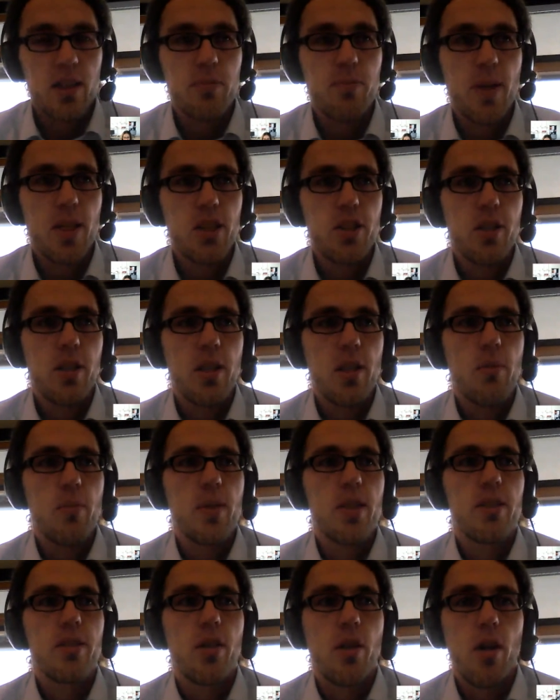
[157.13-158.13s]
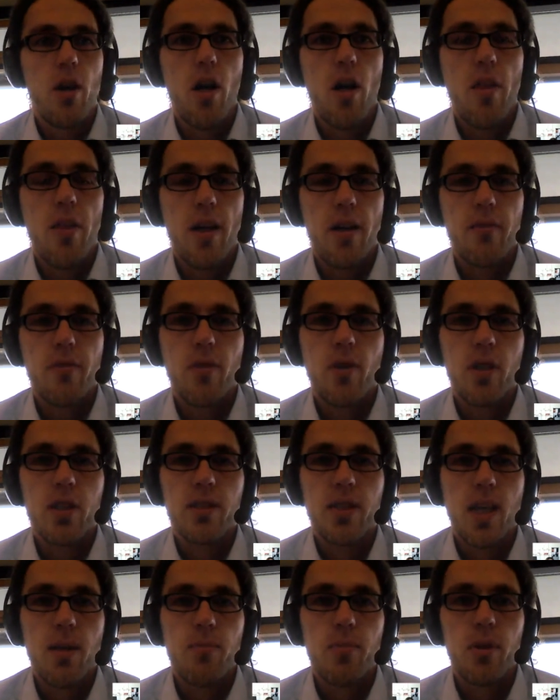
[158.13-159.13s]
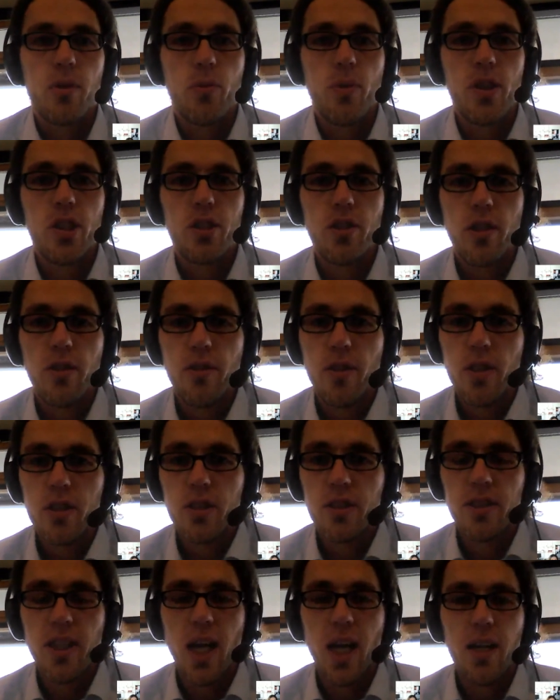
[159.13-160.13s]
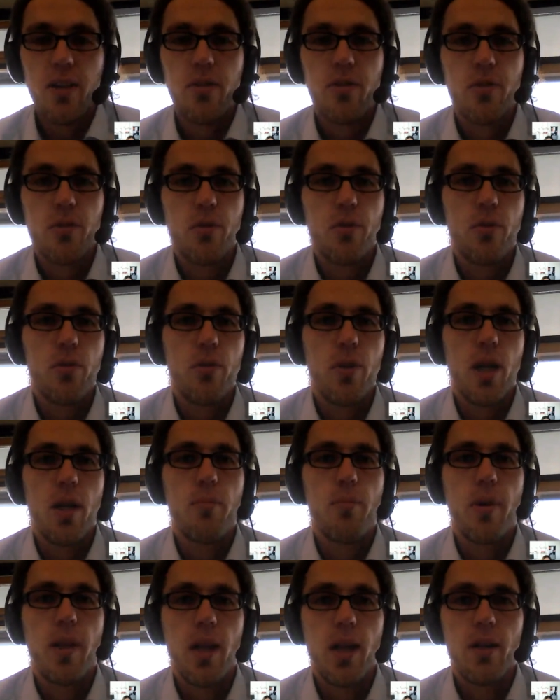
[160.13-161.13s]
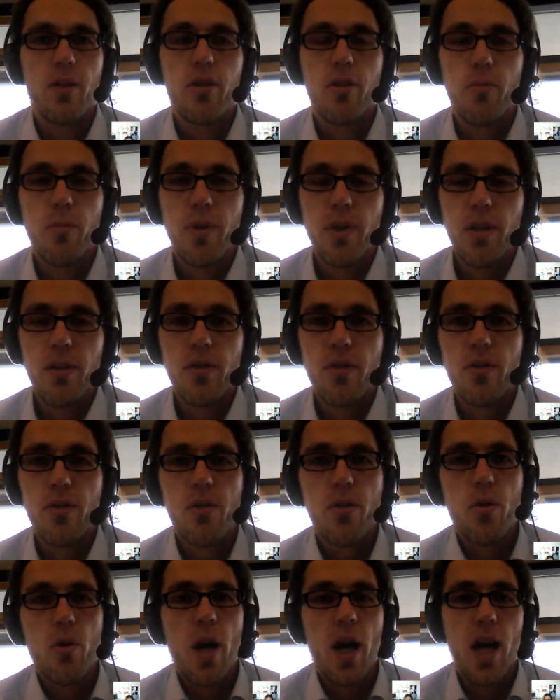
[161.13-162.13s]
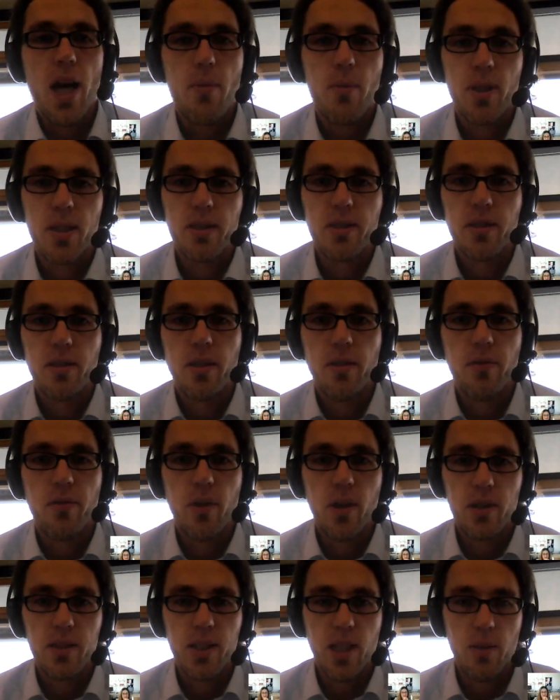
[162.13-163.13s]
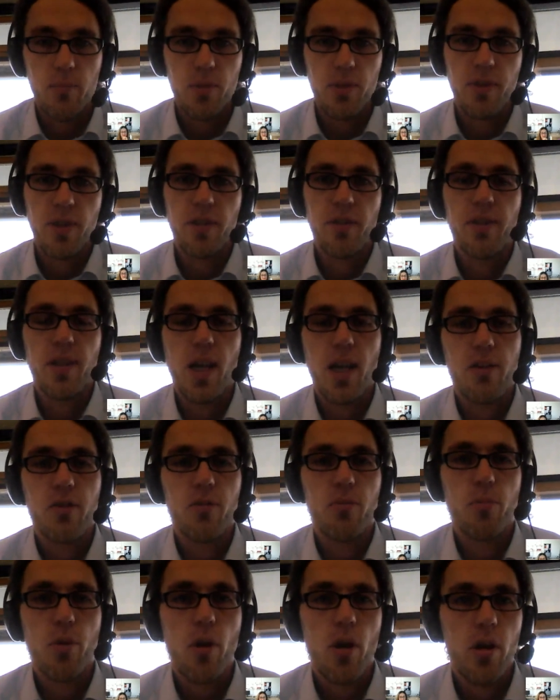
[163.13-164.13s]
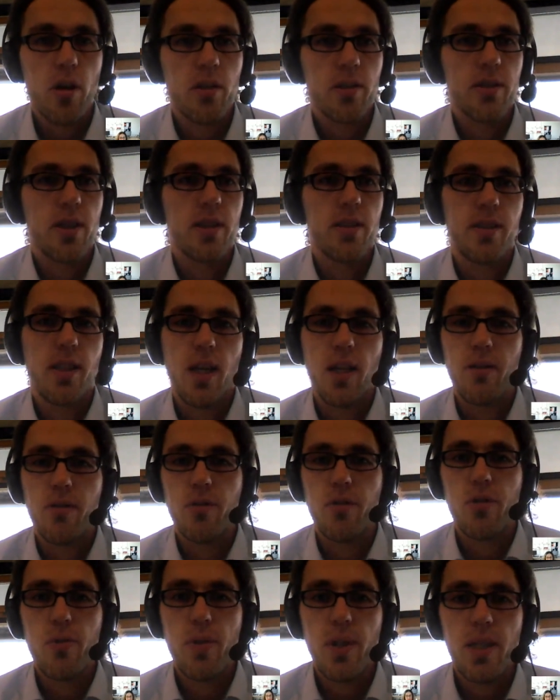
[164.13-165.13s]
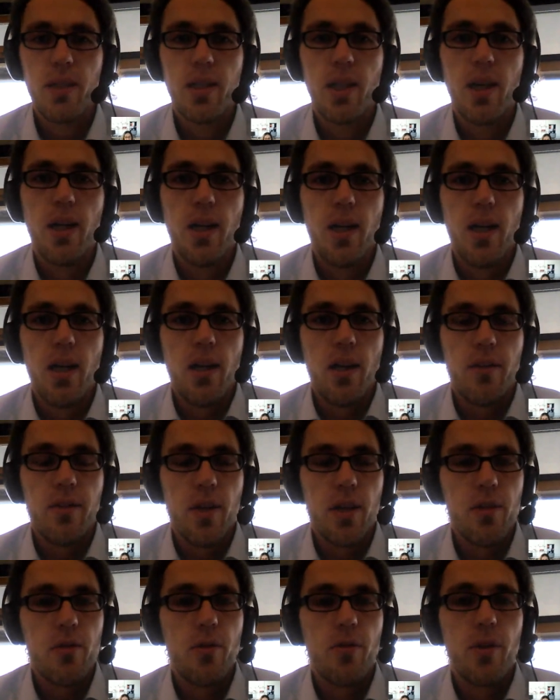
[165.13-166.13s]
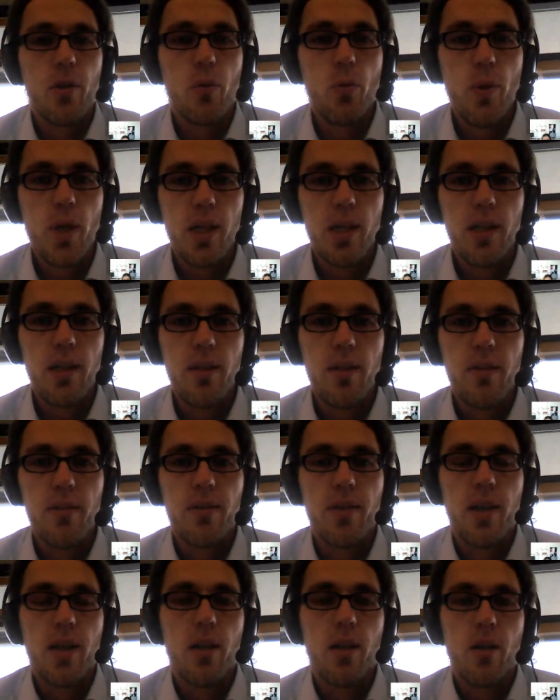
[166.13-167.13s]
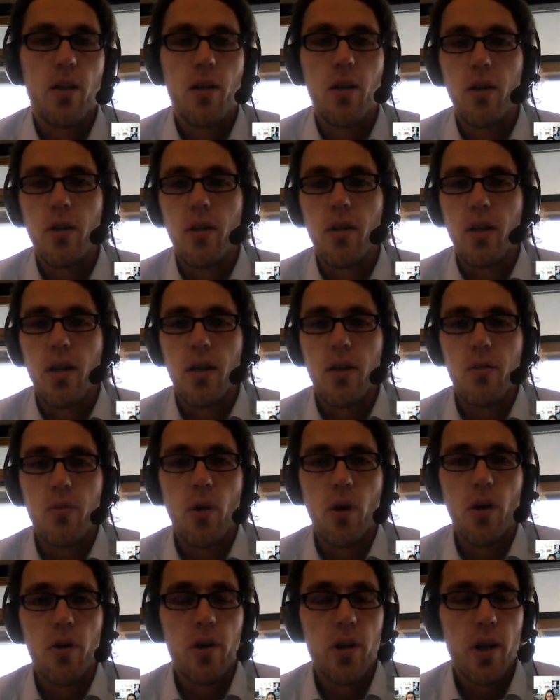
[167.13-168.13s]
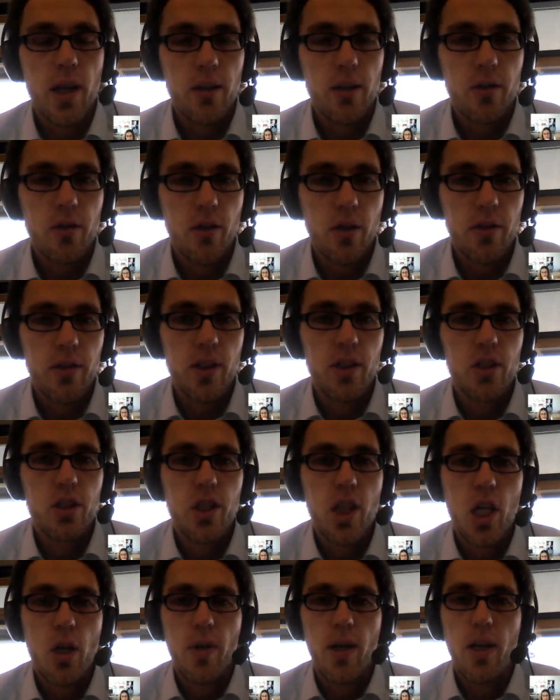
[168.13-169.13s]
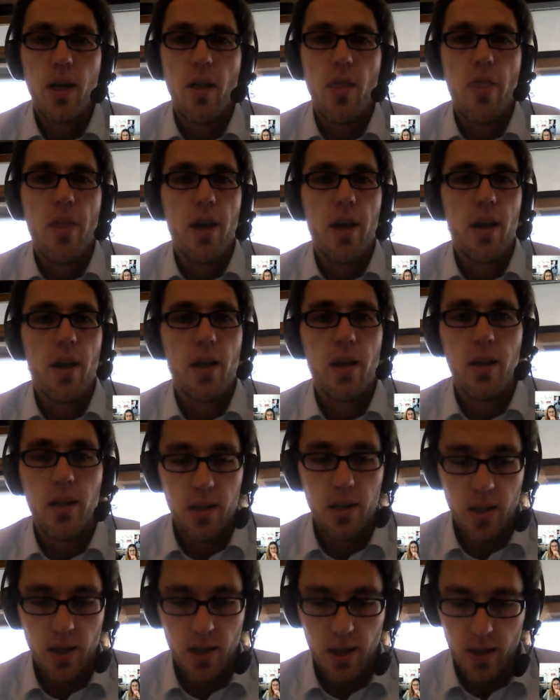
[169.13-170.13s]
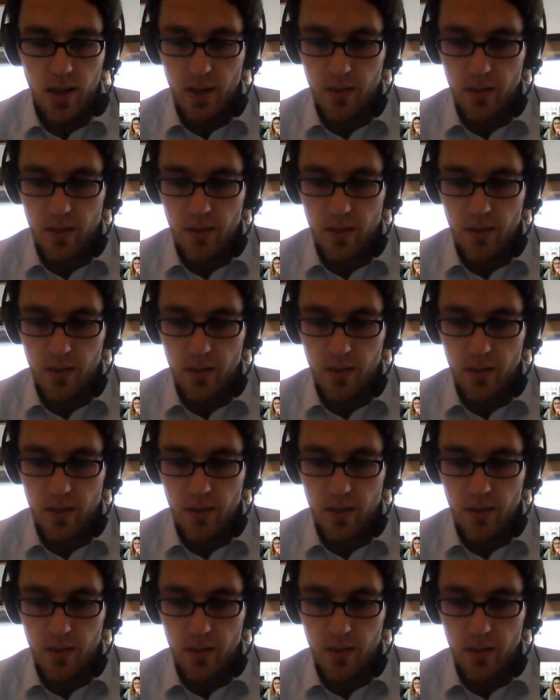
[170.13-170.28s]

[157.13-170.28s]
especially we saw that, for example, researchers start to apply complete new habits. For example, they start to blog, they start to tweet, they're using wikis, they do online content sharing, they